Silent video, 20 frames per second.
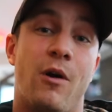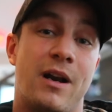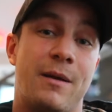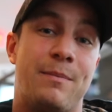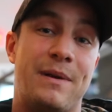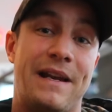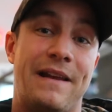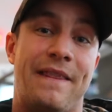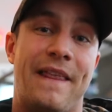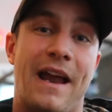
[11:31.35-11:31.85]
want
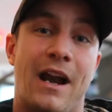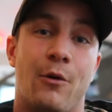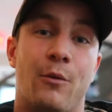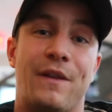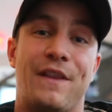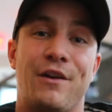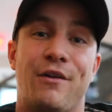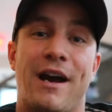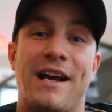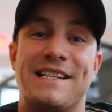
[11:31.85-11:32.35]
to be there
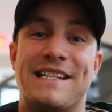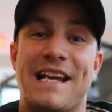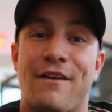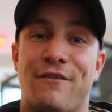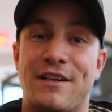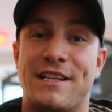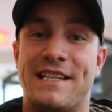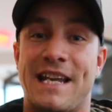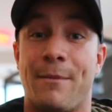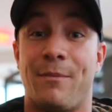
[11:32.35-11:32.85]
with you guys
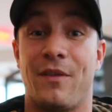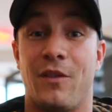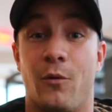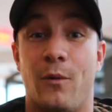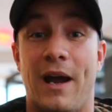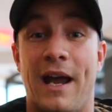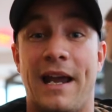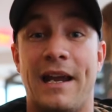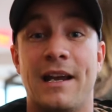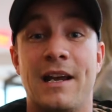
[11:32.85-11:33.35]
every step of the
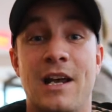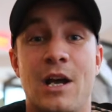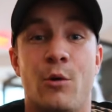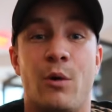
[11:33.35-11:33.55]
way.